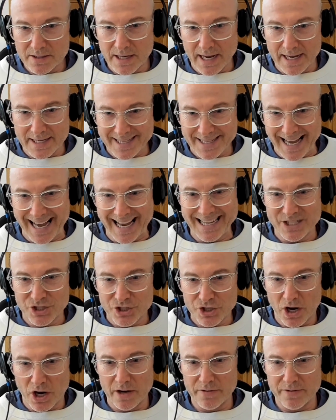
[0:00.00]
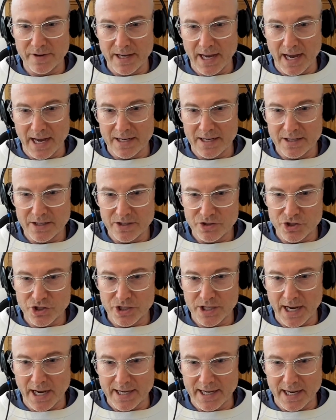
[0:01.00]

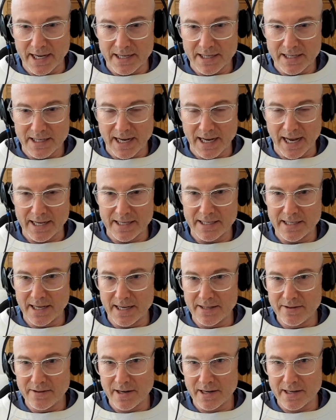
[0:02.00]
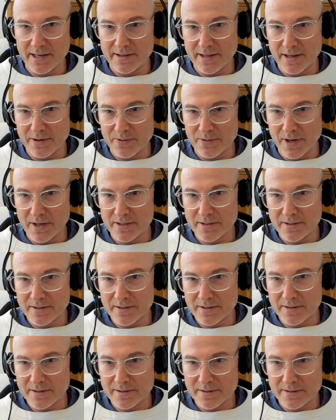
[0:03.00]
SHIVAGANKEN. Did I get that right,
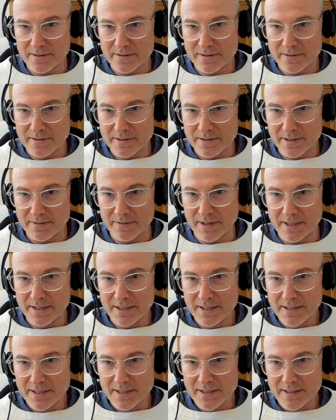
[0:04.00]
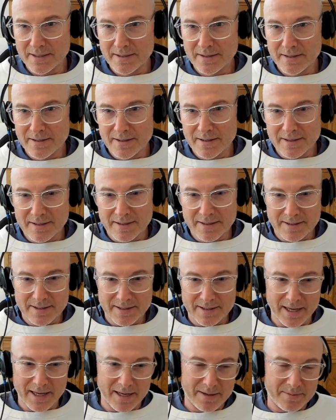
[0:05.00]
Siva?
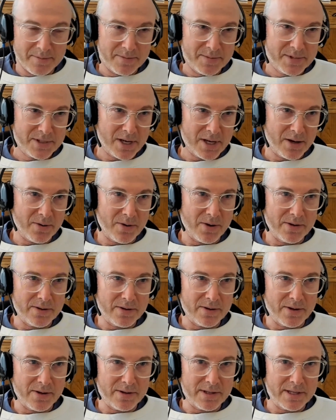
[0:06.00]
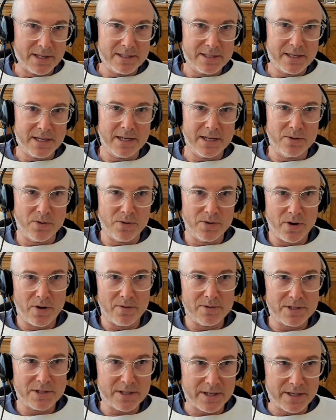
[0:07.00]
Yeah. So on LinkedIn, or
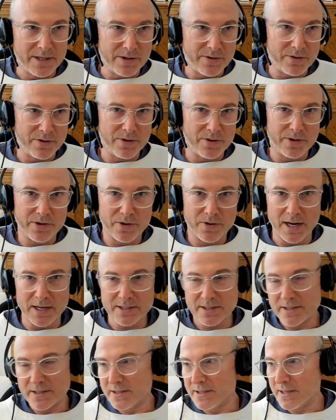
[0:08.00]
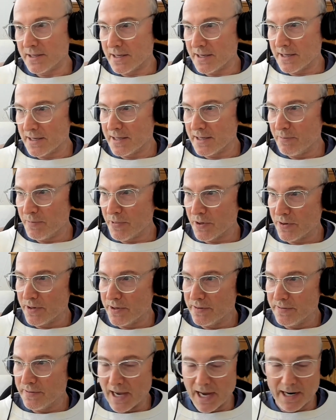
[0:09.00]
obviously through us, he's
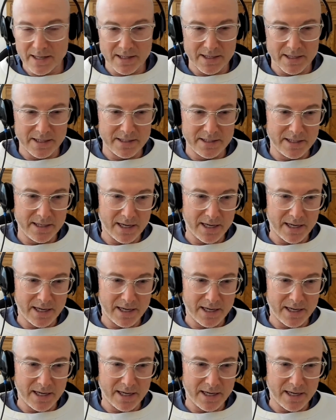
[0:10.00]
Empyrean data lead.